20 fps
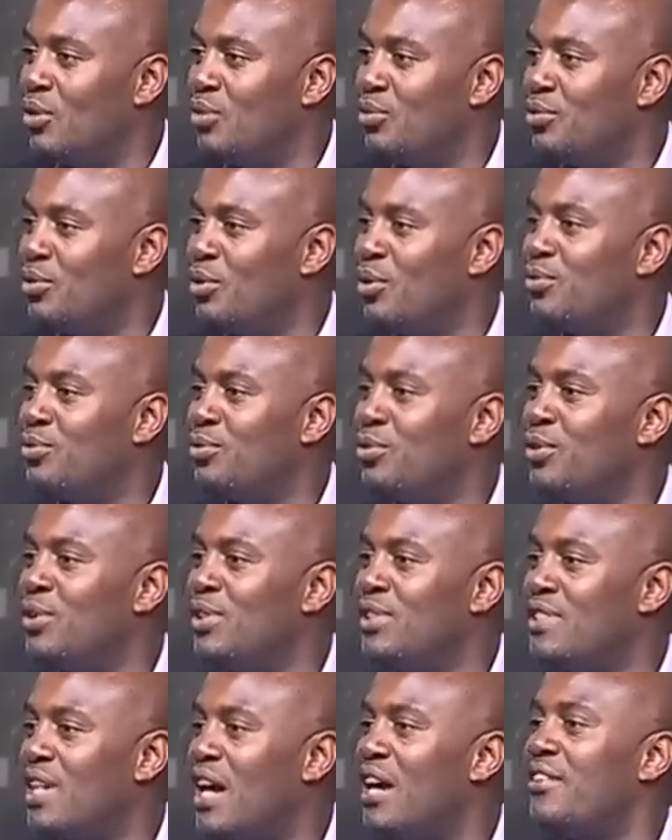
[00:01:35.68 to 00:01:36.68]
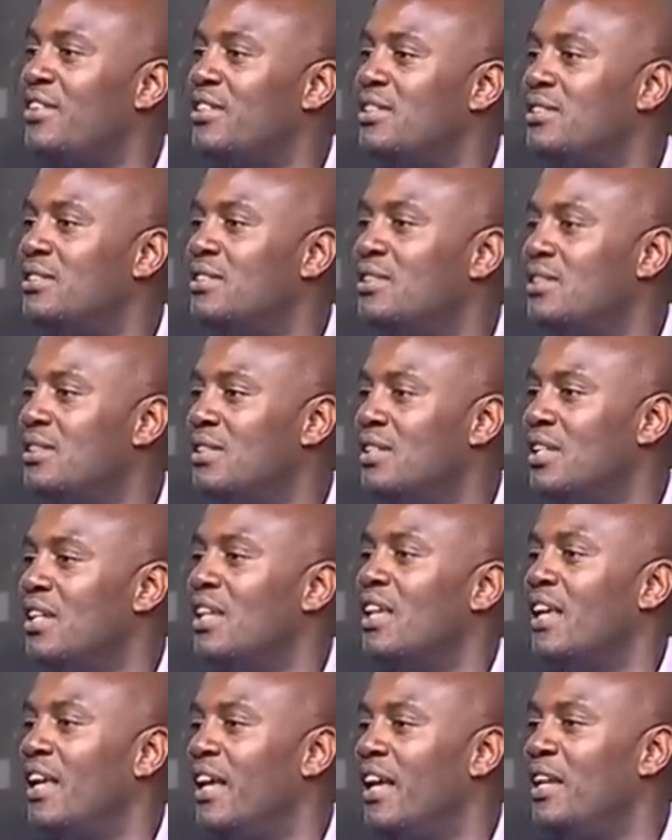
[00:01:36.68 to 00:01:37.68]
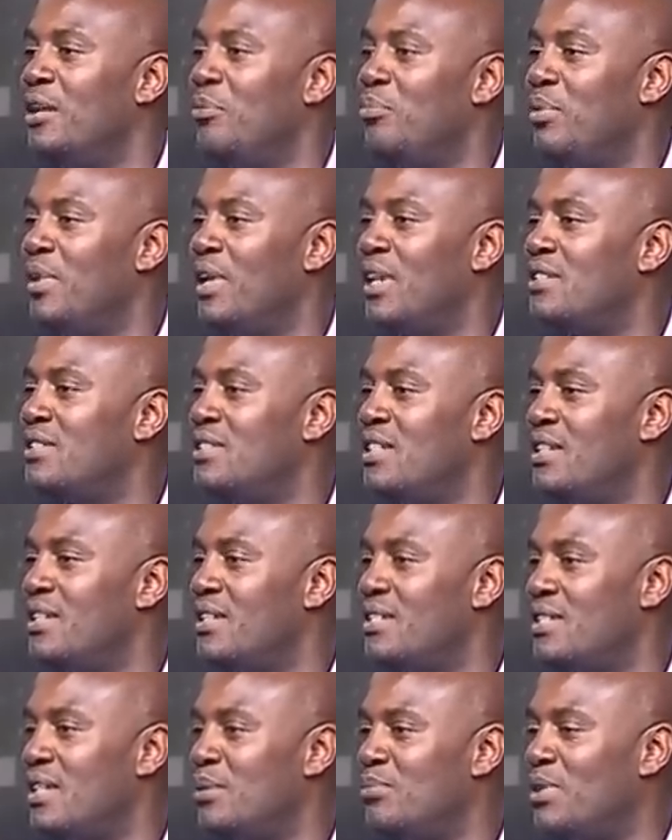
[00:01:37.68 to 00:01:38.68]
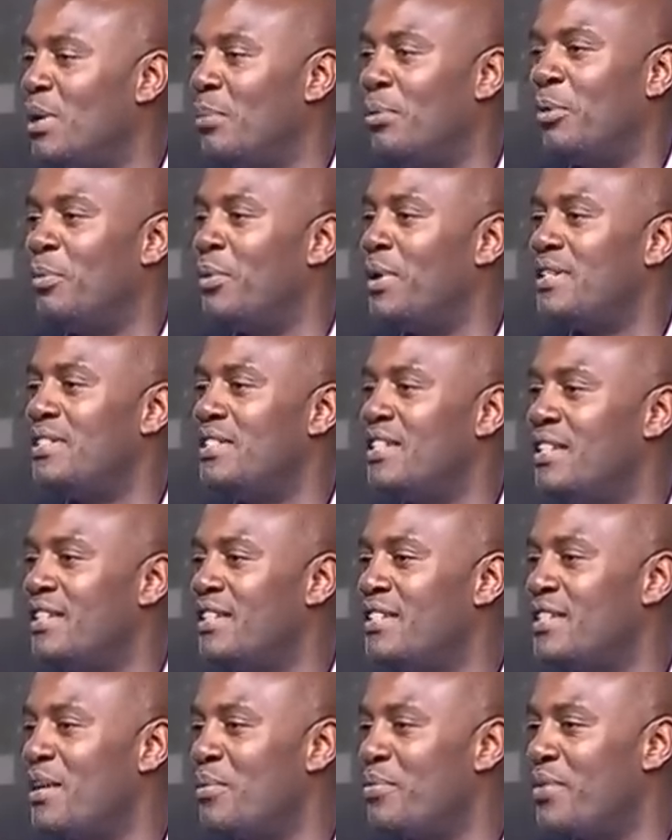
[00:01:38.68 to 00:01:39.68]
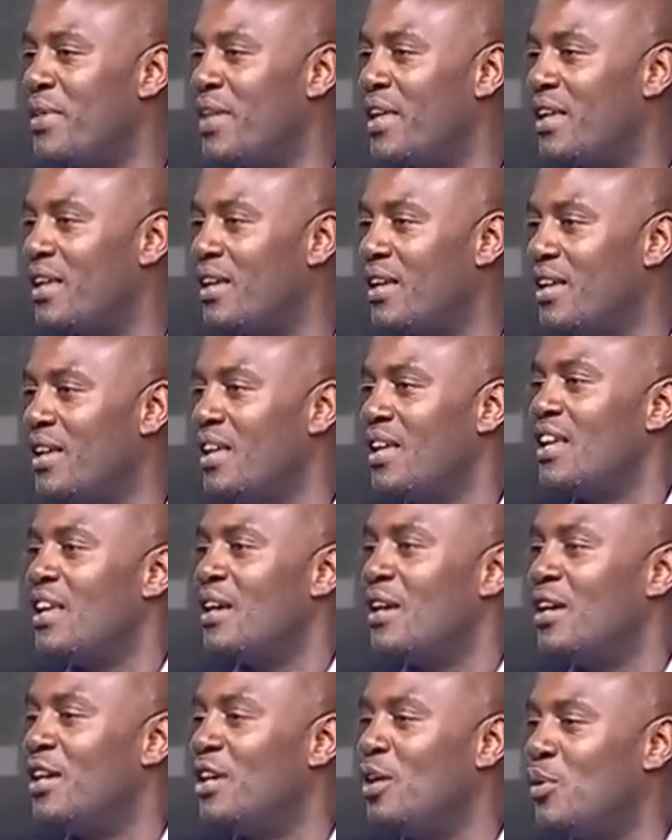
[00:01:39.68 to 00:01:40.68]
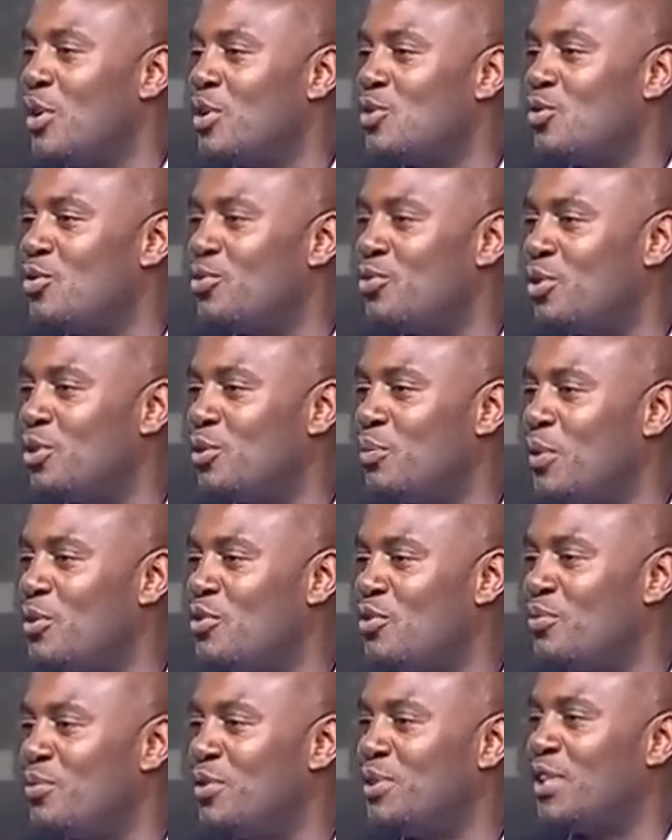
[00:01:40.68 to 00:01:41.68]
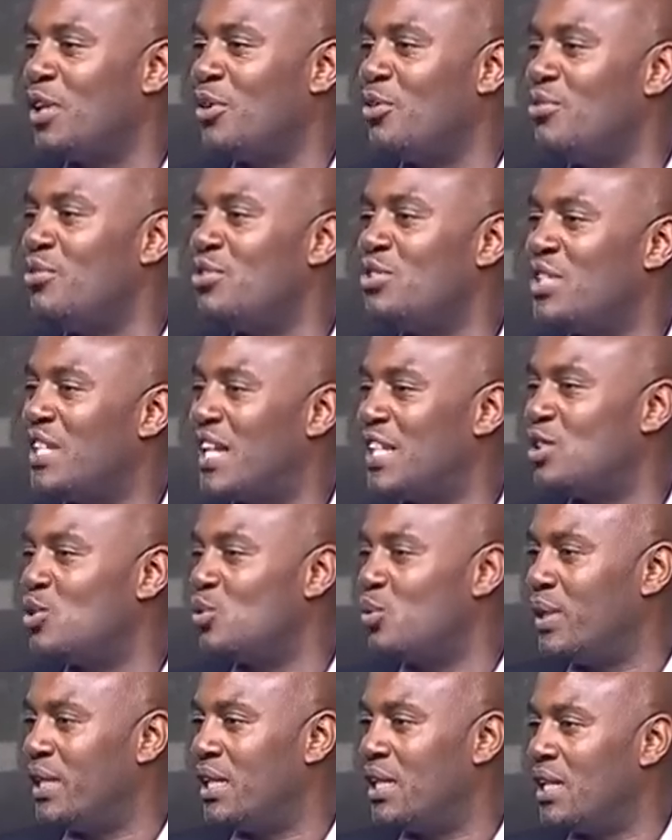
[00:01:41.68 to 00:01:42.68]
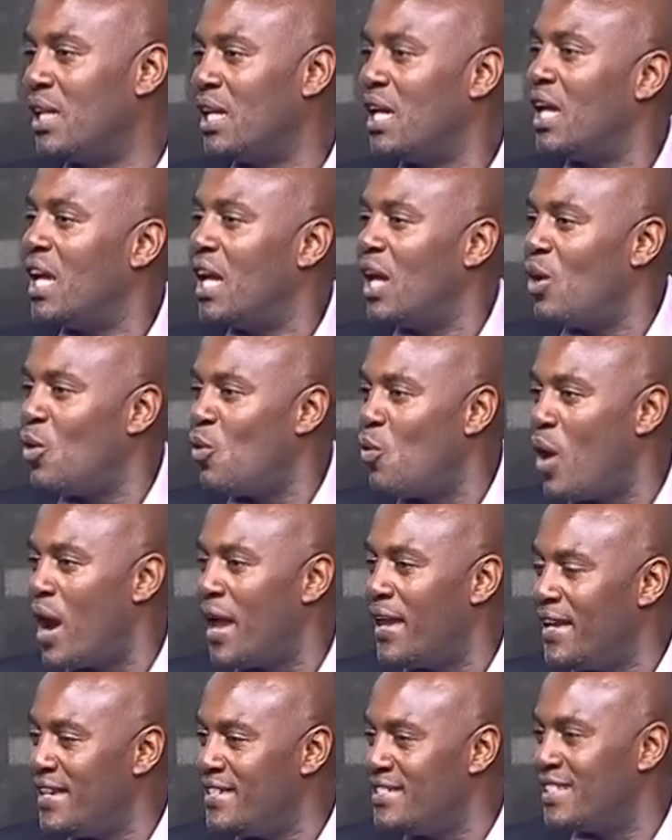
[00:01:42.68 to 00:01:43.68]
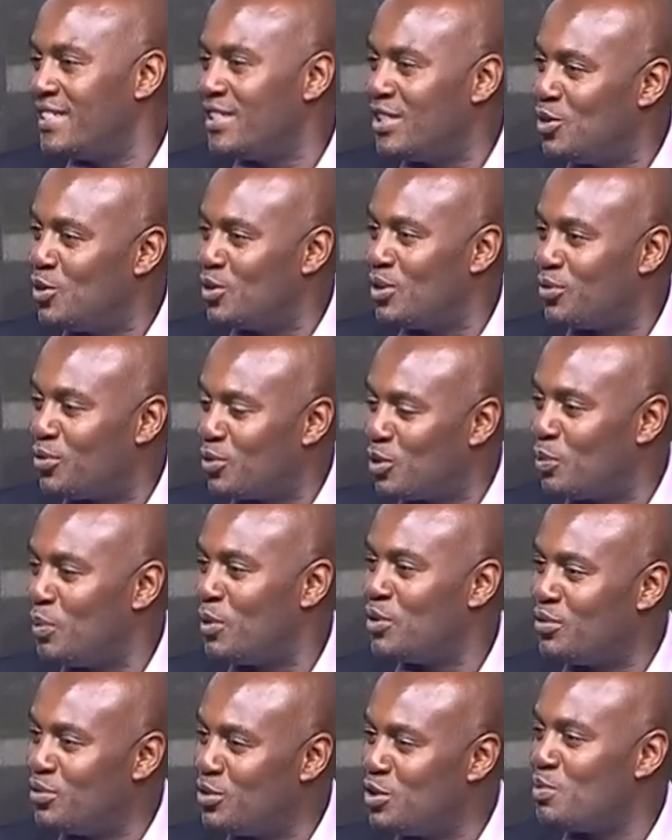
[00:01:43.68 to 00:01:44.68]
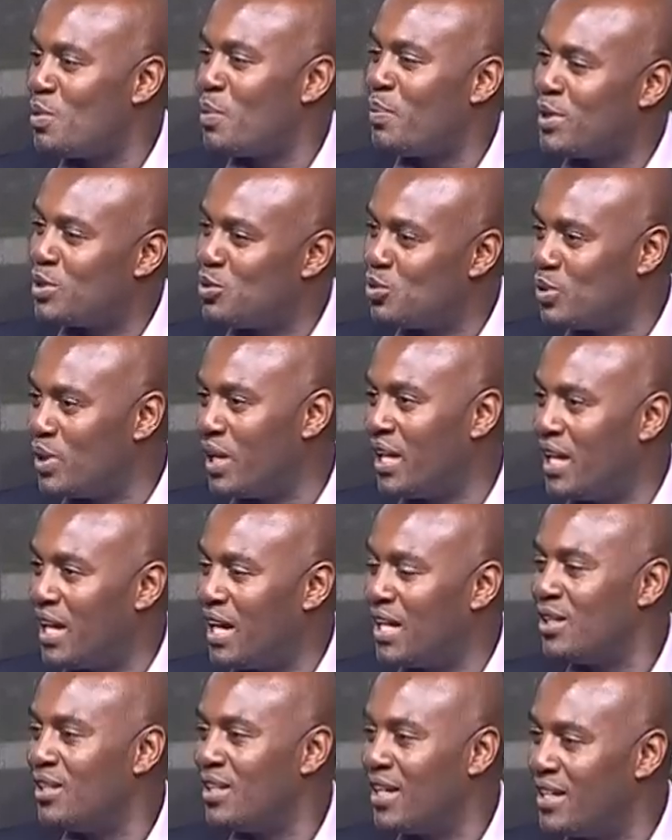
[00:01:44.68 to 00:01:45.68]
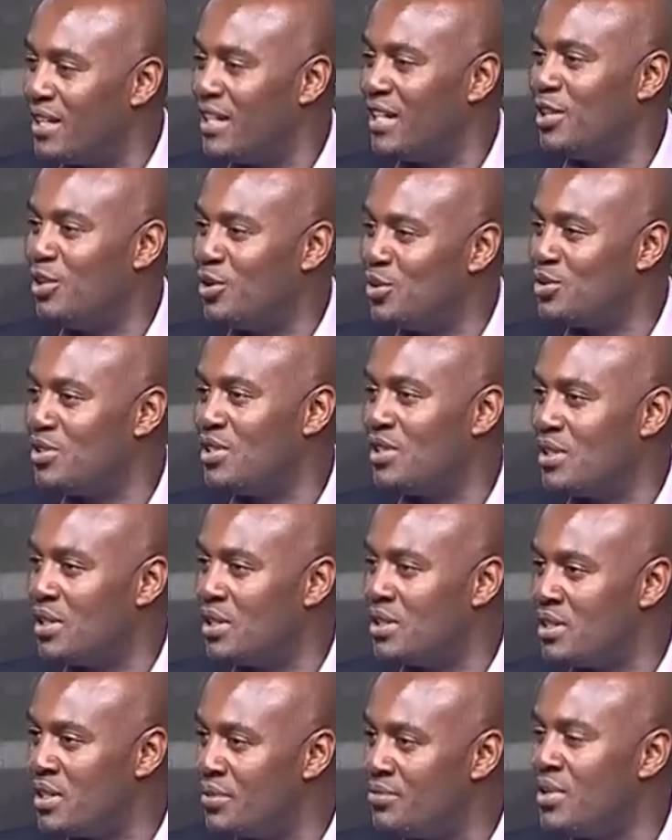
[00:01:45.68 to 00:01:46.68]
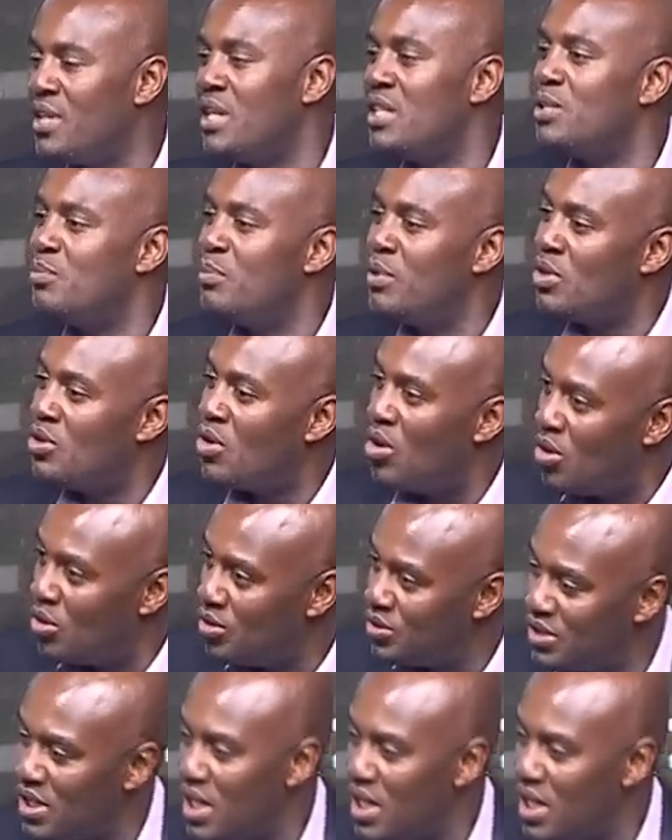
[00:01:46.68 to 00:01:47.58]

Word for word: of, of his arrest. NBS did the same. WBS did the same thing. He was on front page of Mountain New Vision last week why isn't he on the front page of newspapers today and the headline news in the TV? It's because